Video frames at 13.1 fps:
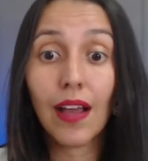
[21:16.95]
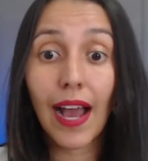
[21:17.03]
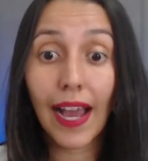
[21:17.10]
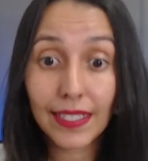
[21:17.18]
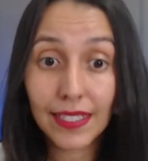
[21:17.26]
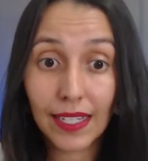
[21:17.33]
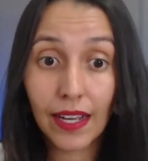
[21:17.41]

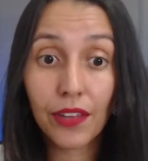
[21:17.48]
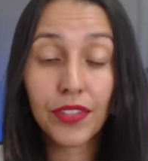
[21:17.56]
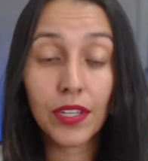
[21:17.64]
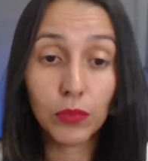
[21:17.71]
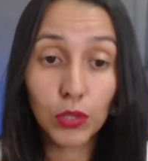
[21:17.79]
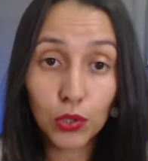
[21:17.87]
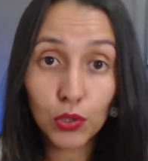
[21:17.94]
I tell
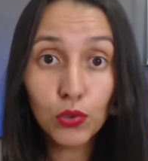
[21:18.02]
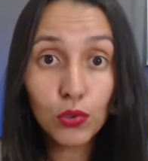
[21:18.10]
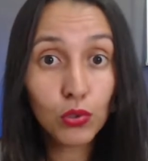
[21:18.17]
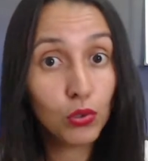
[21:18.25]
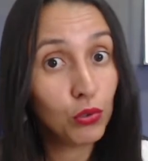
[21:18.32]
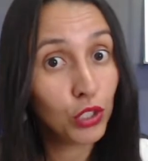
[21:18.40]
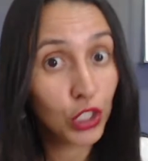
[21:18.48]
them, you
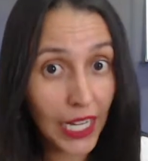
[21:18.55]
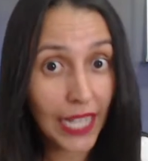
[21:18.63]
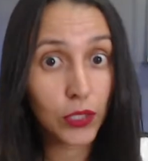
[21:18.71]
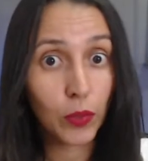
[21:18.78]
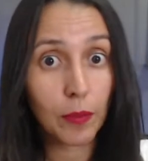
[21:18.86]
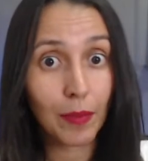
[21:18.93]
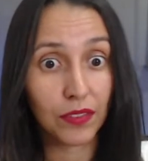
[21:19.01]
do
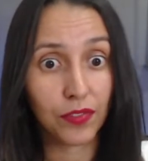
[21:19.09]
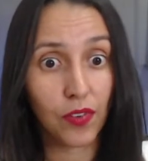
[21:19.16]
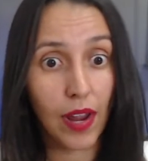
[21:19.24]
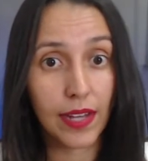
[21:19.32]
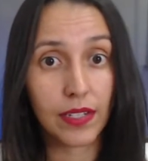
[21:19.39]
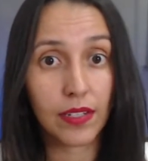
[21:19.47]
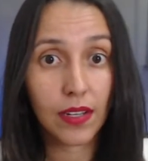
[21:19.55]
shadowing, my
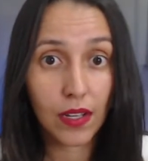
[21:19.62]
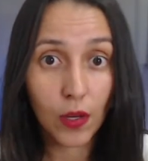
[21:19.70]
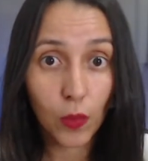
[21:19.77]
friend.